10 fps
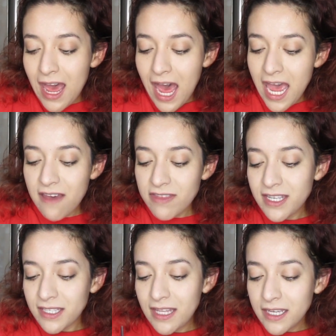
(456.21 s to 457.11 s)
I have
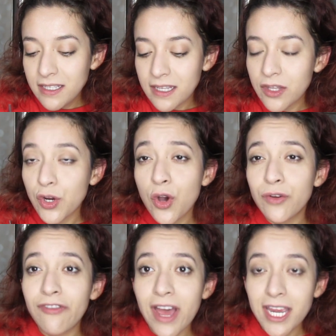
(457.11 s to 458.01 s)
these things that they're called
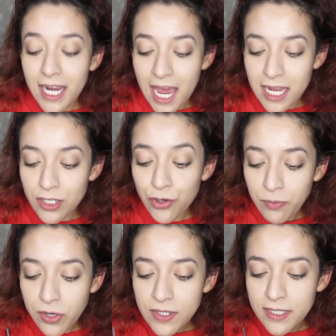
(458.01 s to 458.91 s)
fine hand
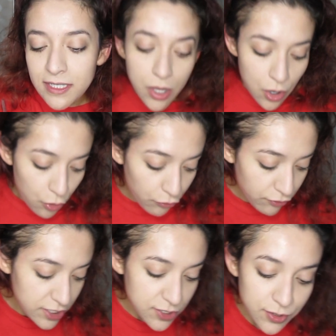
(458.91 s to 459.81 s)
trimmers.
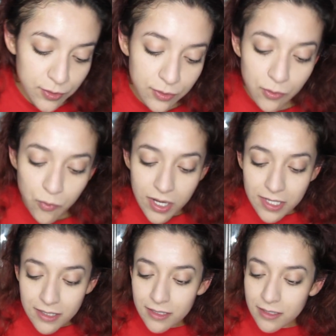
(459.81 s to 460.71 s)
Hopefully soon,
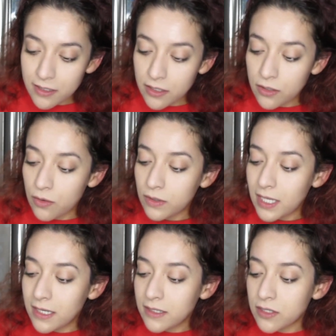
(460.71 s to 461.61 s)
once you know
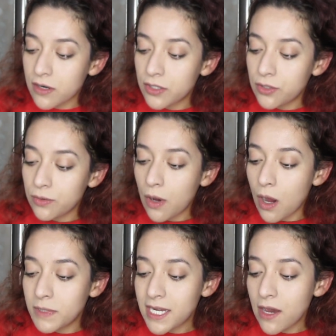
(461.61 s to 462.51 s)
things start to
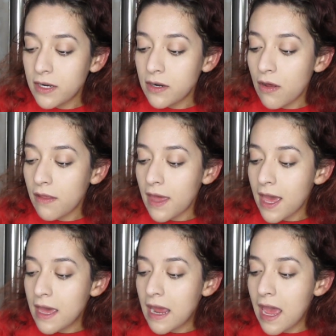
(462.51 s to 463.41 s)
calm down and all
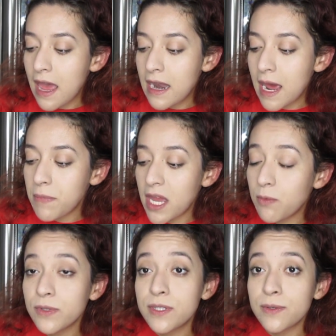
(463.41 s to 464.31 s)
that, and I'm
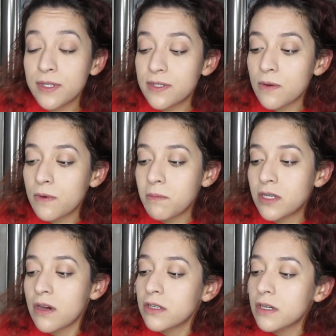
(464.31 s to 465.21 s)
able to consult with my
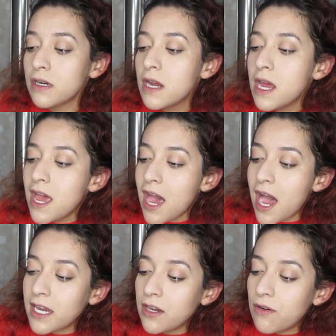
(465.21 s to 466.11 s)
doctor,
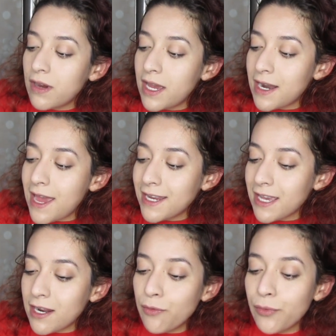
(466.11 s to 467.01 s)
I can go ahead and
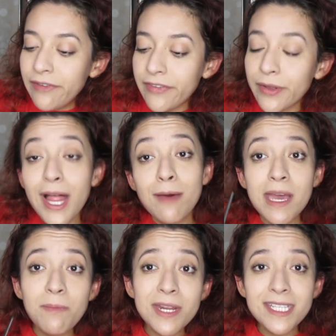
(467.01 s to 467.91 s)
get a refill on
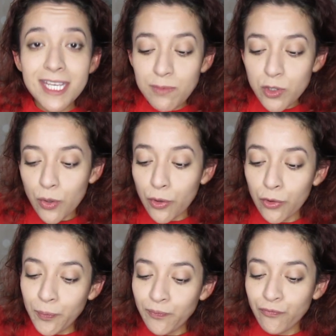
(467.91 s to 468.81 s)
my
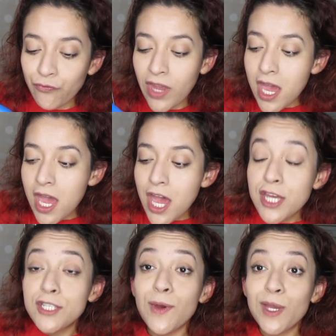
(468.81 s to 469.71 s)
prescription
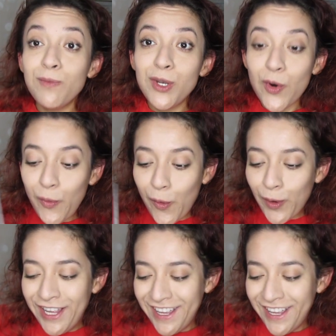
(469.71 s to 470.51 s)
so I can be normal